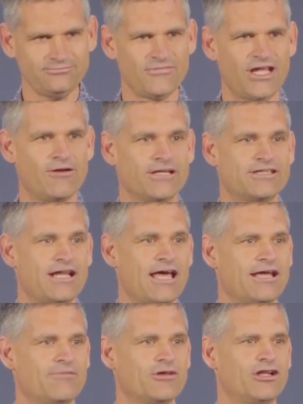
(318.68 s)
Anyway, today
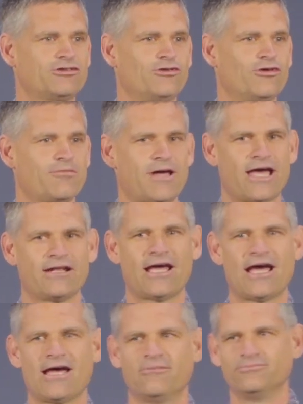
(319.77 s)
I'm going to talk about,
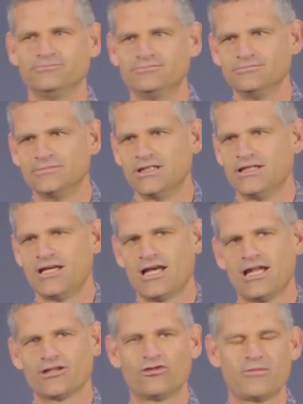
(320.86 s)
I
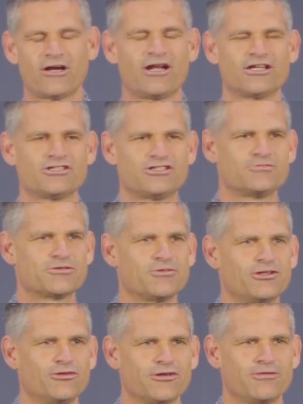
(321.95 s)
like talking about relationships. I'm going
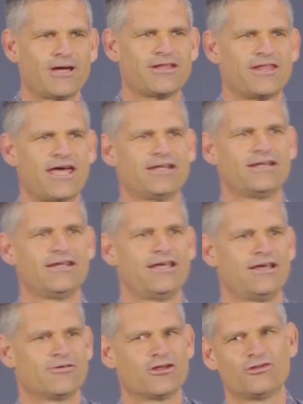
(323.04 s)
to talk about that.
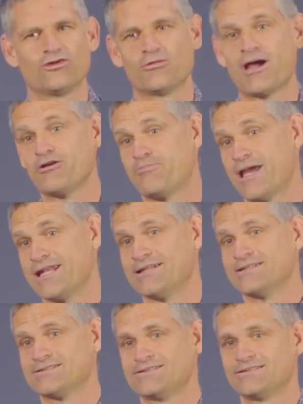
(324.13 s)
I'm going to talk about
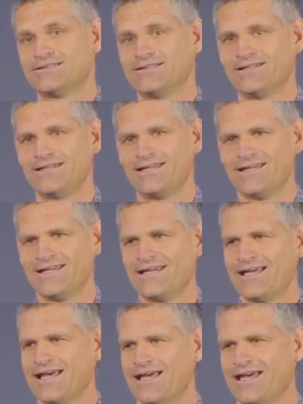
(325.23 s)
repentance.
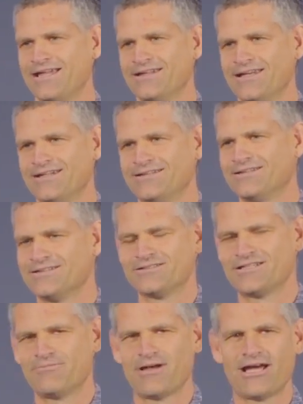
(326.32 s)
And then
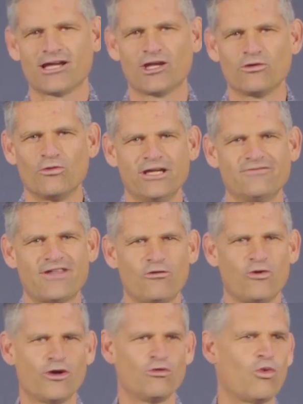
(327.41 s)
somehow I got to weave that
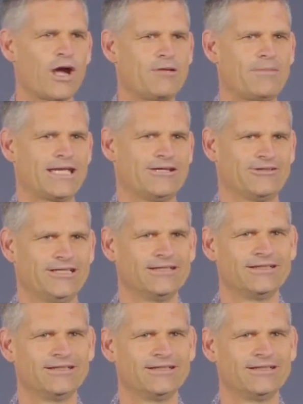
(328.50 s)
word waymaker in.